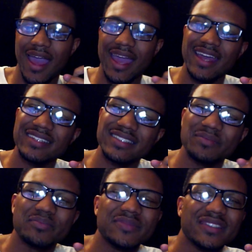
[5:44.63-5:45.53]
And
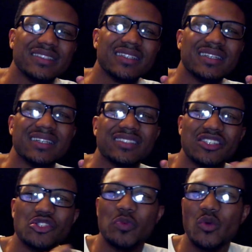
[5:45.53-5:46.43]

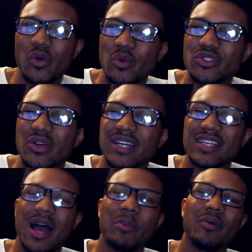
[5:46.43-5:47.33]
just to be real with you guys,
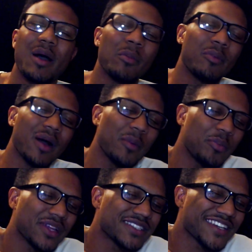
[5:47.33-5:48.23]
I'm a
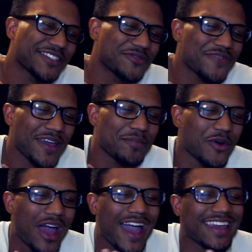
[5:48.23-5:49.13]
PlayStation
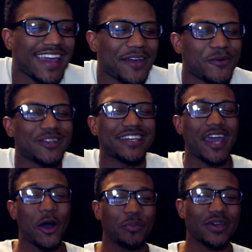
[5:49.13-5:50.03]
fanboy. I can't really
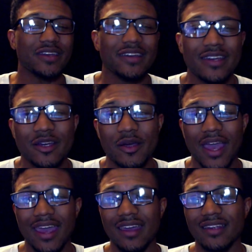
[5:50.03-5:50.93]
help it,
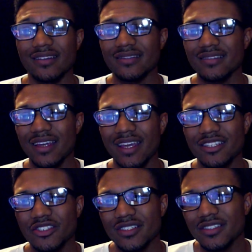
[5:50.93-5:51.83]
and
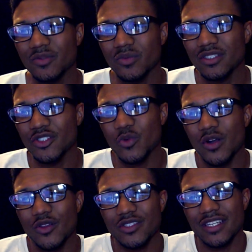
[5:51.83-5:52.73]
it's just
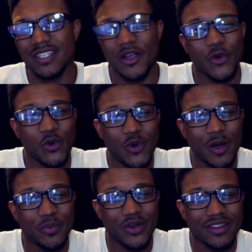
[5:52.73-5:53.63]
one of those things. I grew
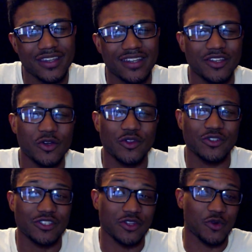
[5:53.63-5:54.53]
up with it. You know,
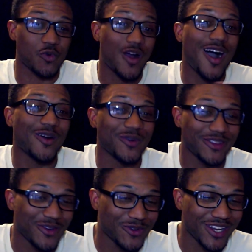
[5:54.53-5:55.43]
there's nothing wrong
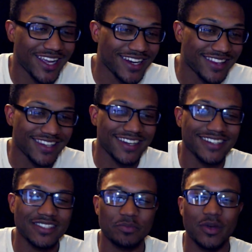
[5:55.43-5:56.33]
with owning anything
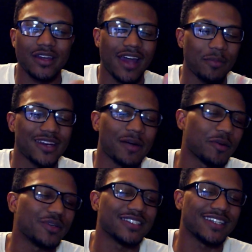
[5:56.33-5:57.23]
else, but I mean, I'm
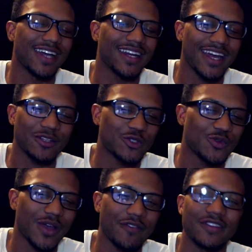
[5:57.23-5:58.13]
a PC guy now,
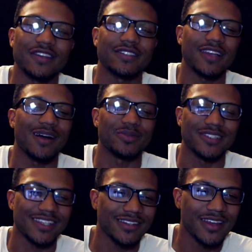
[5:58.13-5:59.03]
so everything is
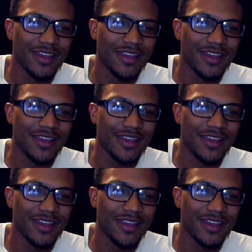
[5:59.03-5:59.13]
obsolete.